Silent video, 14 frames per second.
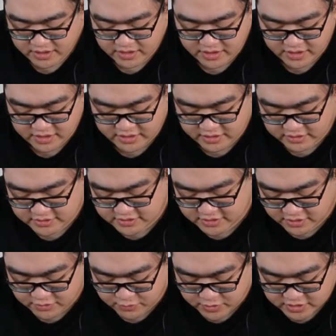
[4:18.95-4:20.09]
and
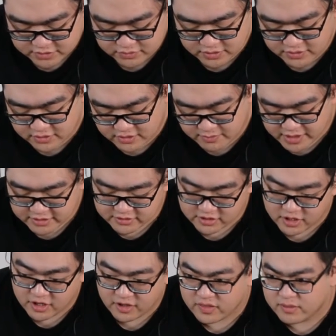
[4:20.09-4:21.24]
also once we turn back to
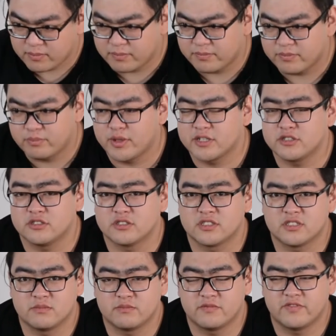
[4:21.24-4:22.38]
on, the pictures
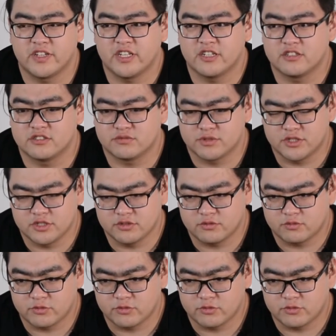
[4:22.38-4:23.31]
and videos we